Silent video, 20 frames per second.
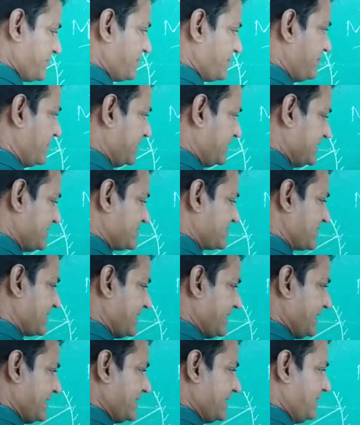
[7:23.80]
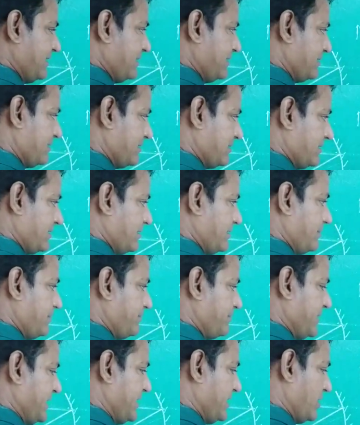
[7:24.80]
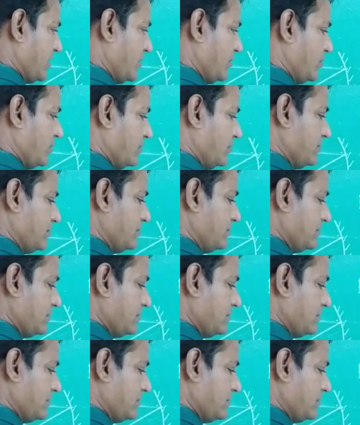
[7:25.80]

For this triangle PO.